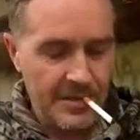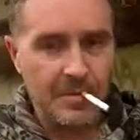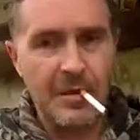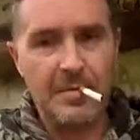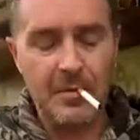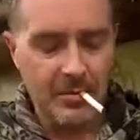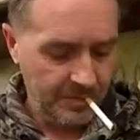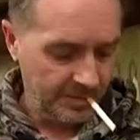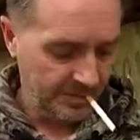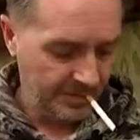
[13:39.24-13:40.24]
people.
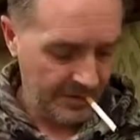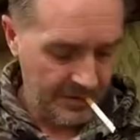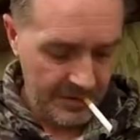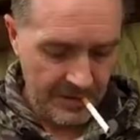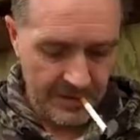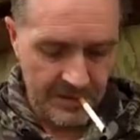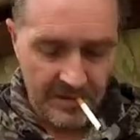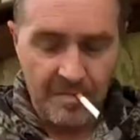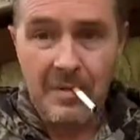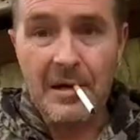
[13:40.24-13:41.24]

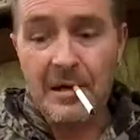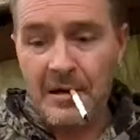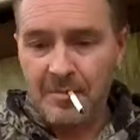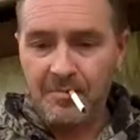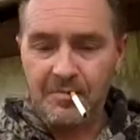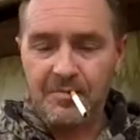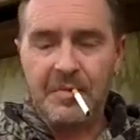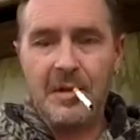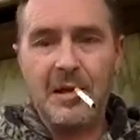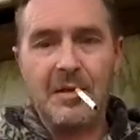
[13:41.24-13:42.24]
I'm back.
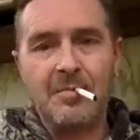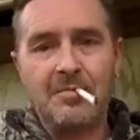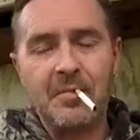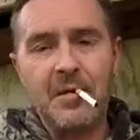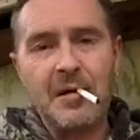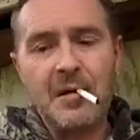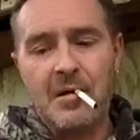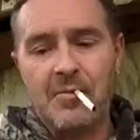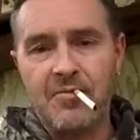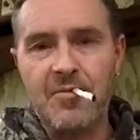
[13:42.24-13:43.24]
Now,
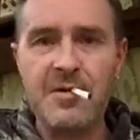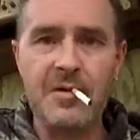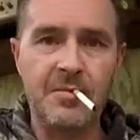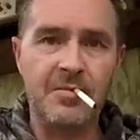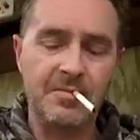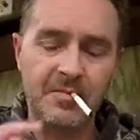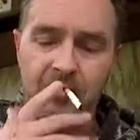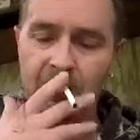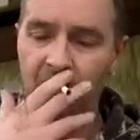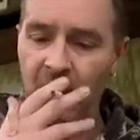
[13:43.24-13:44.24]
I've written
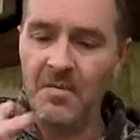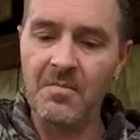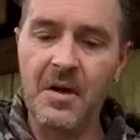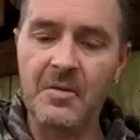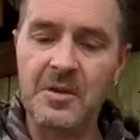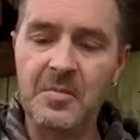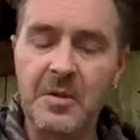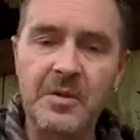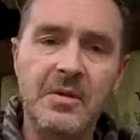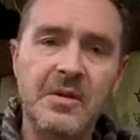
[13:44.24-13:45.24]
my
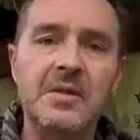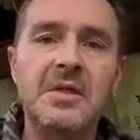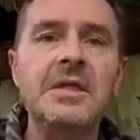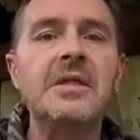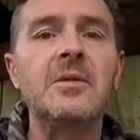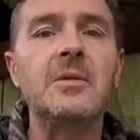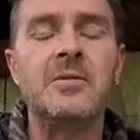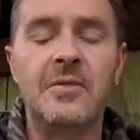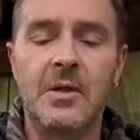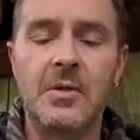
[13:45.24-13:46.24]
response and sent it off
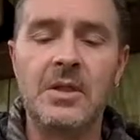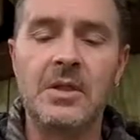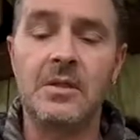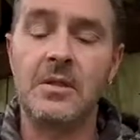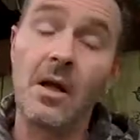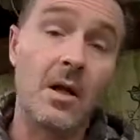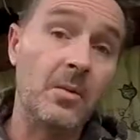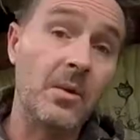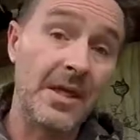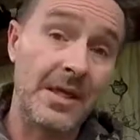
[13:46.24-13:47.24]
to Chris along
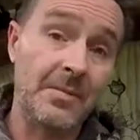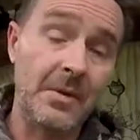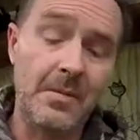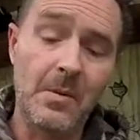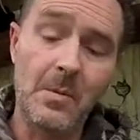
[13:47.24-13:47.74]
with other people.